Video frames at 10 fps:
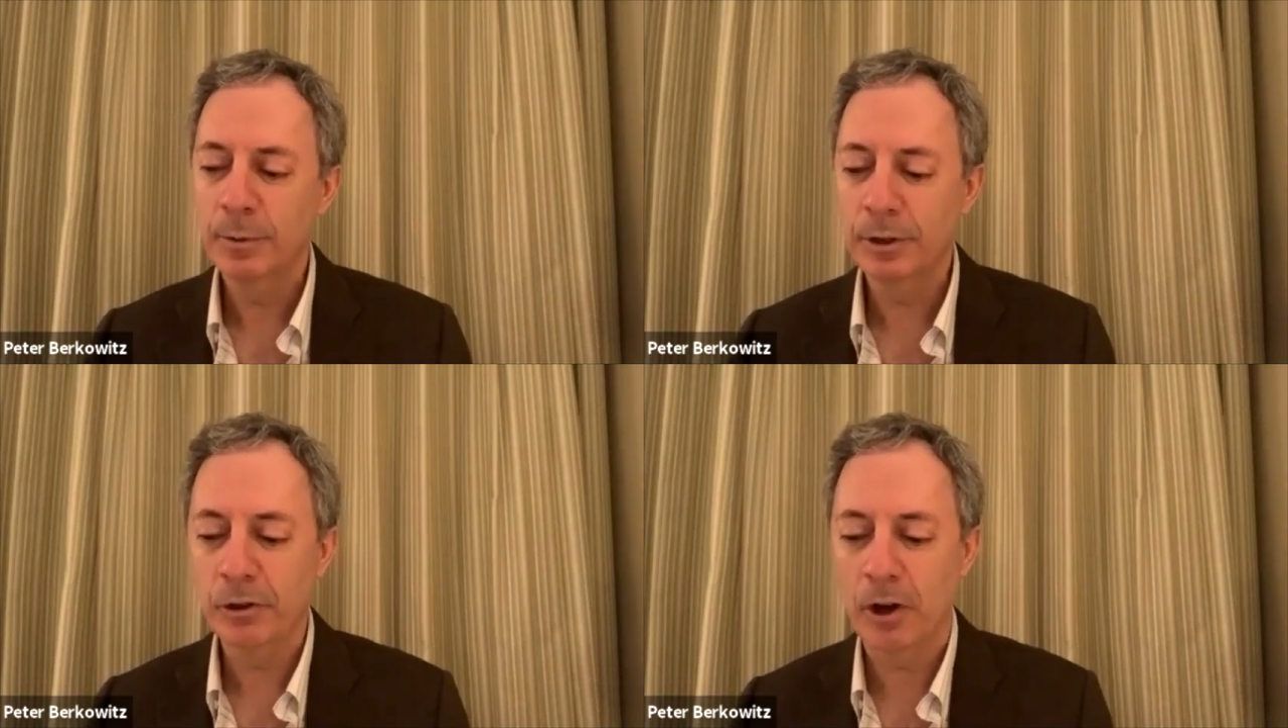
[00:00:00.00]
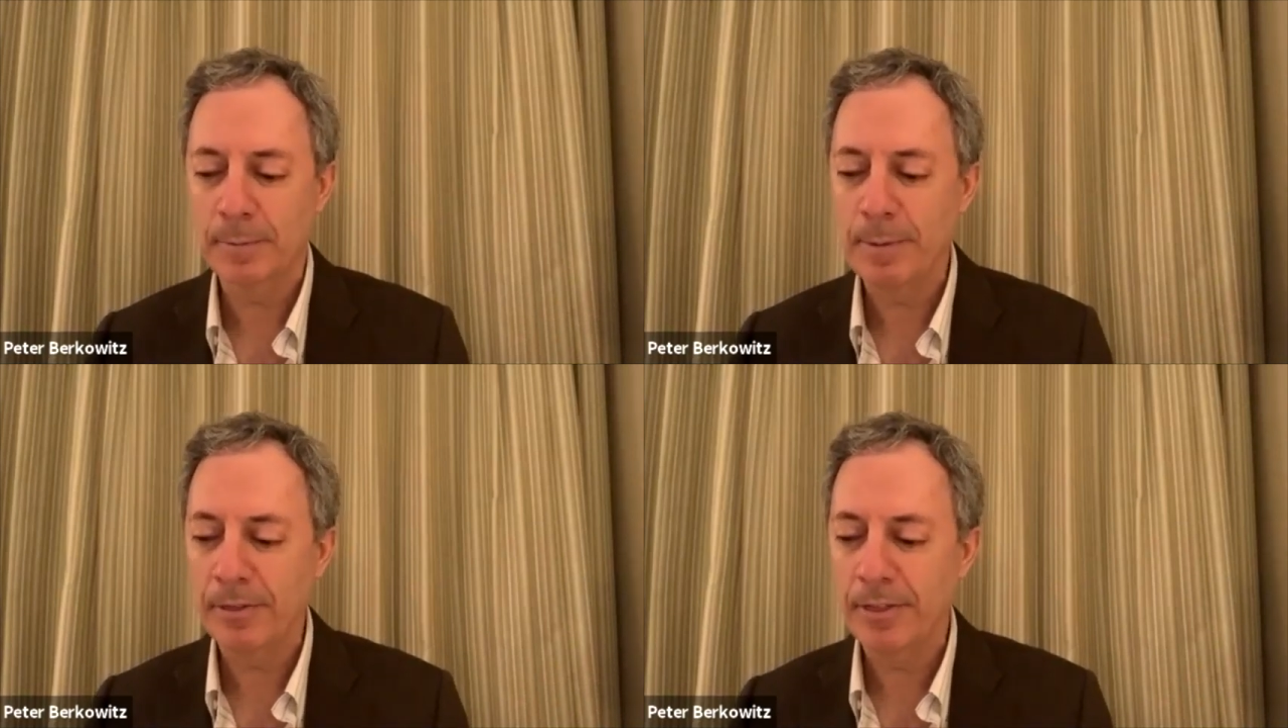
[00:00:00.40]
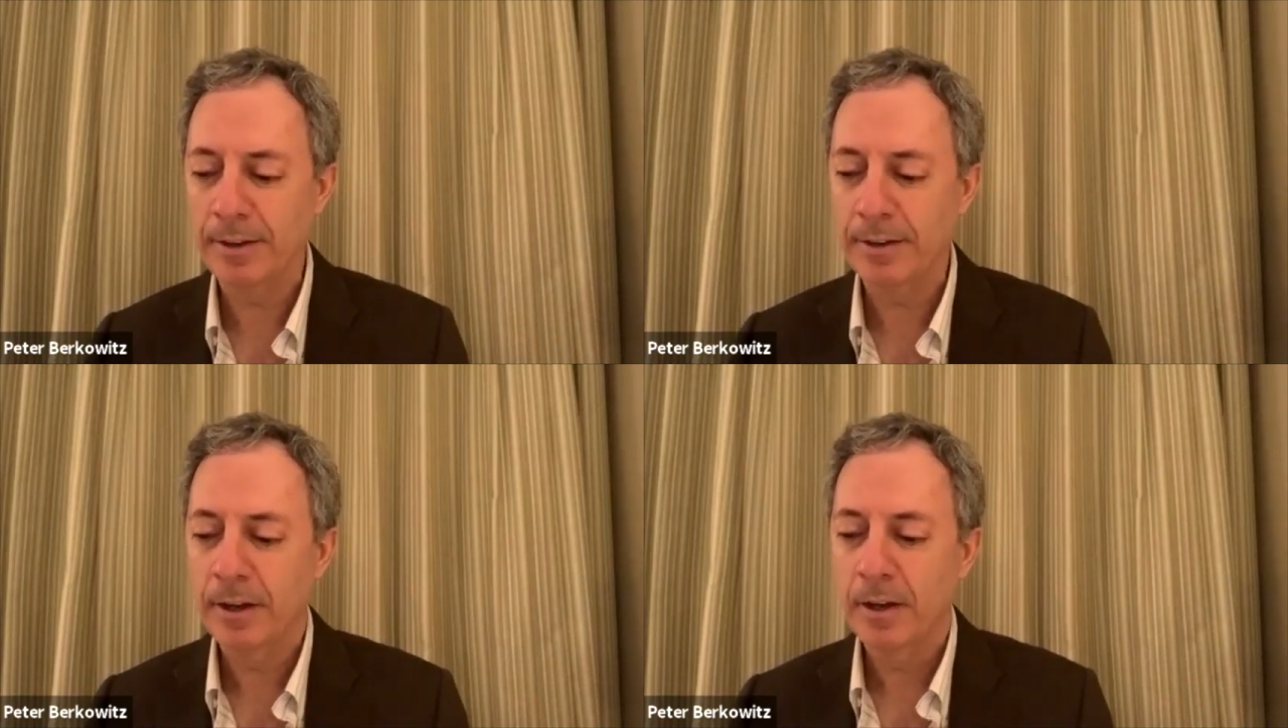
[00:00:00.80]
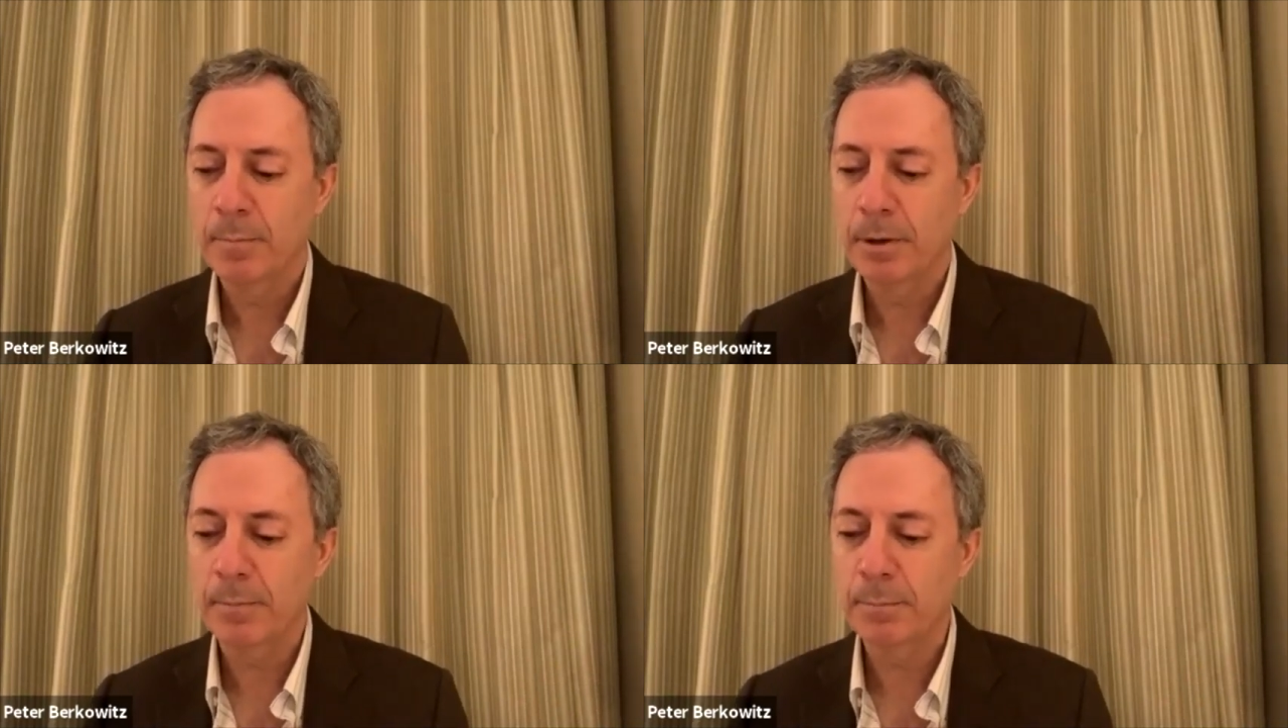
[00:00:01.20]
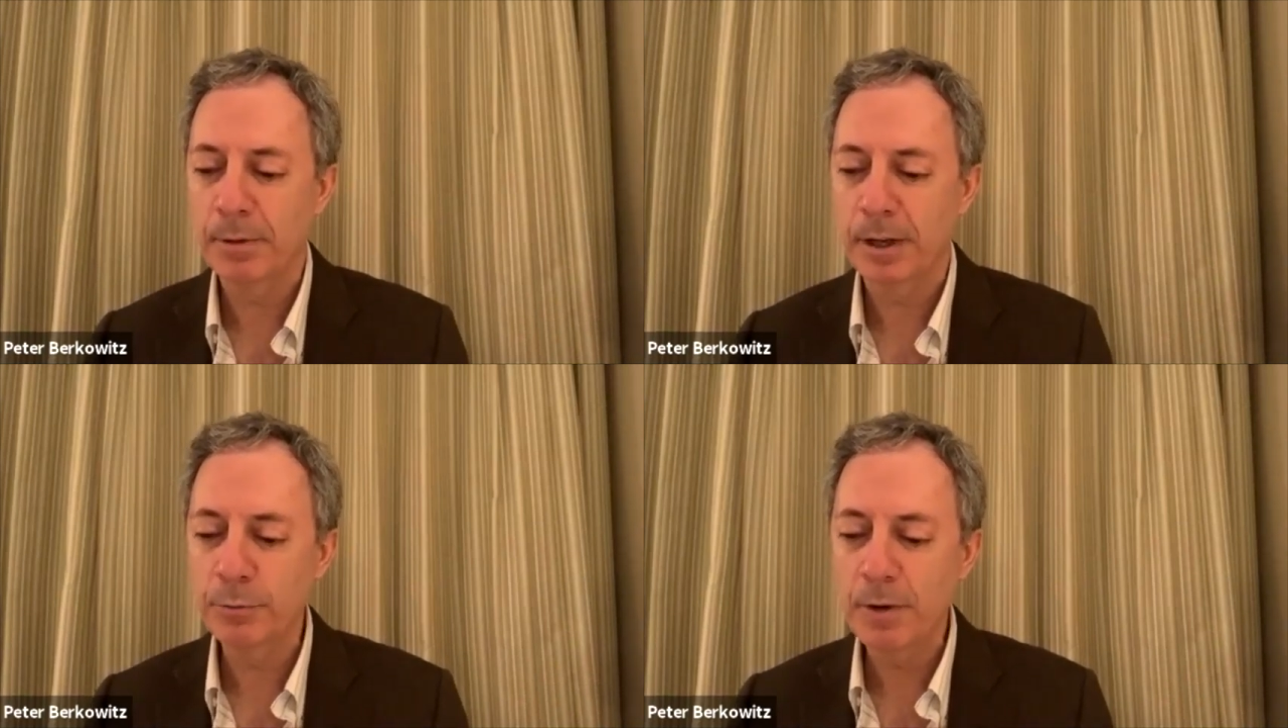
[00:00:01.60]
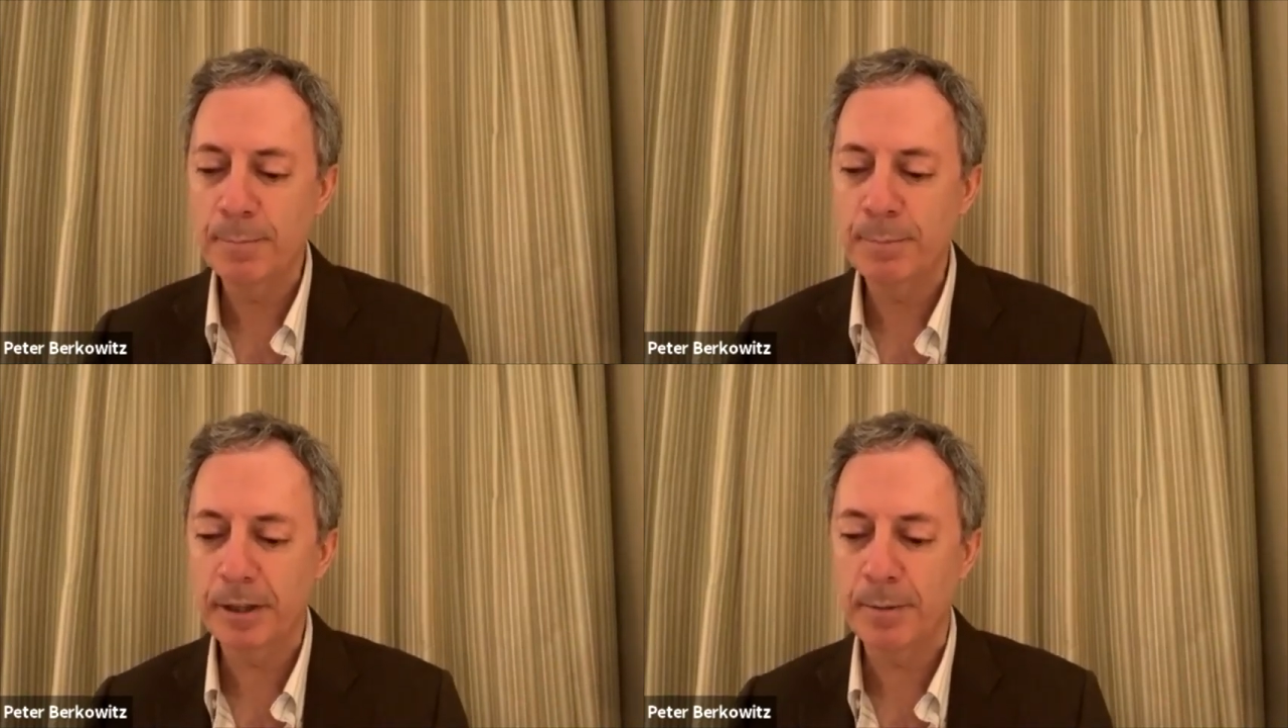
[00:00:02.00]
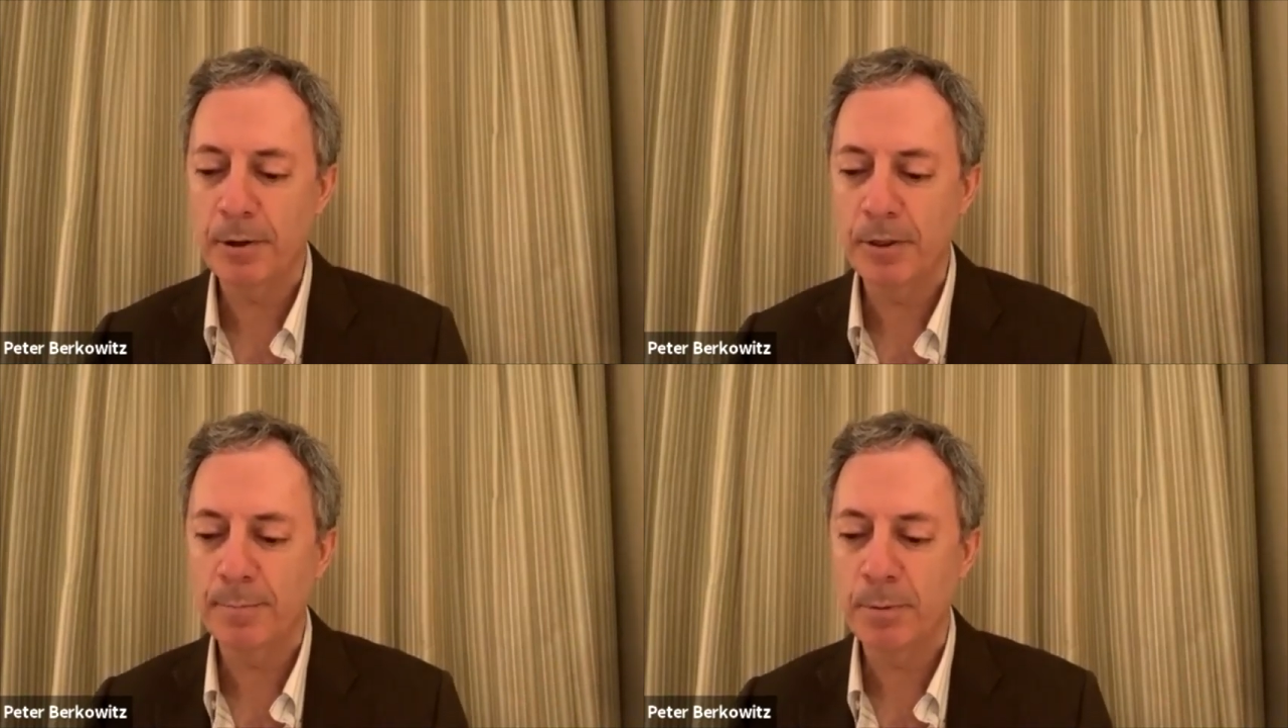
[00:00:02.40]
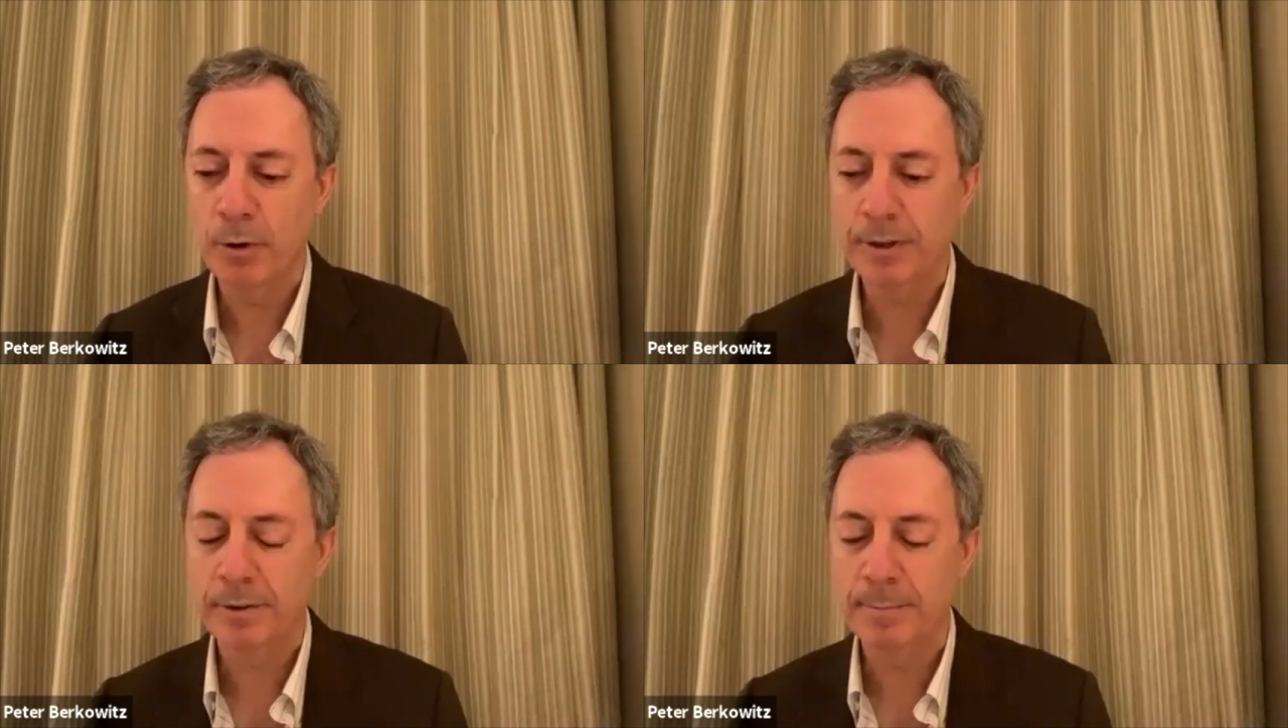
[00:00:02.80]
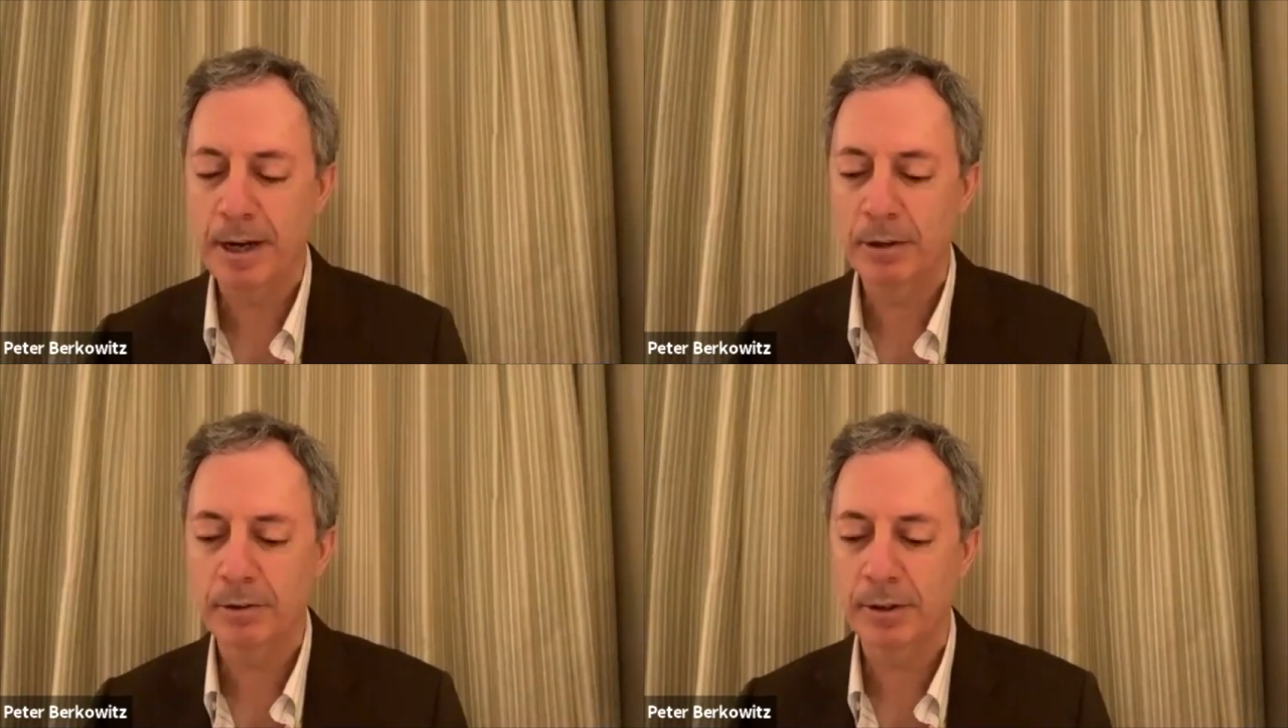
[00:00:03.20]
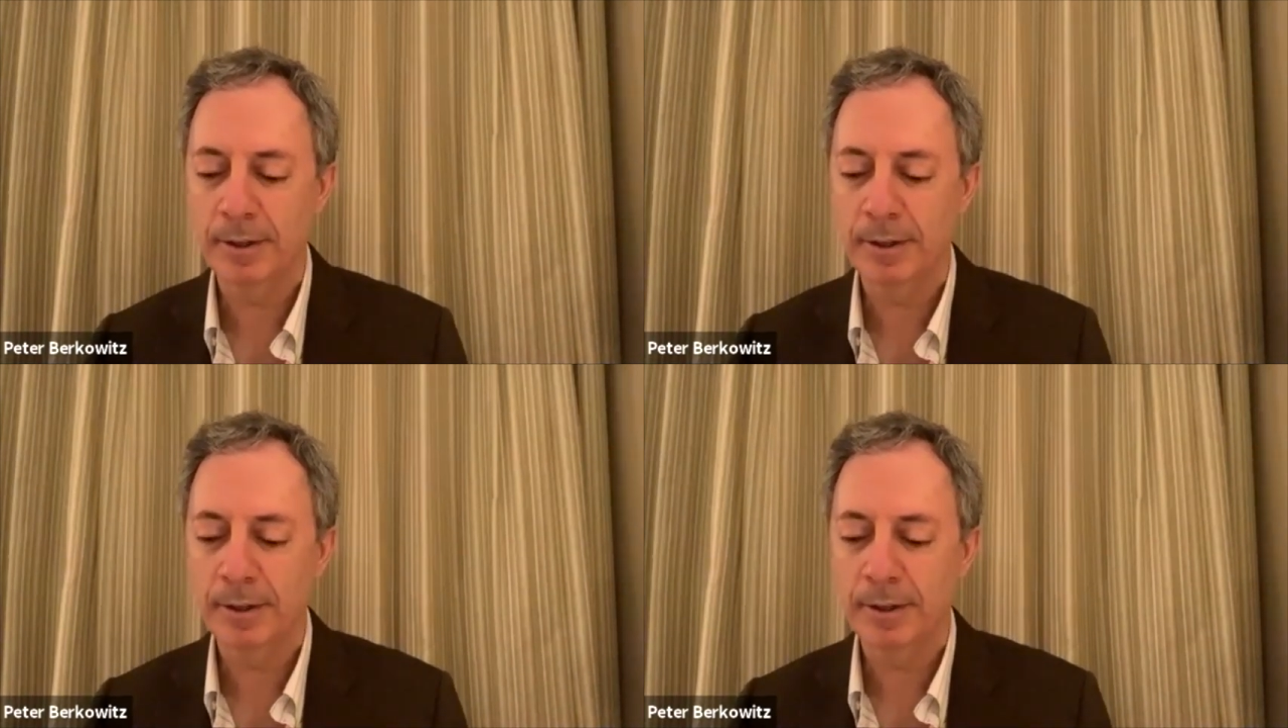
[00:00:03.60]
We could talk about that. But I do want to pick up on the point about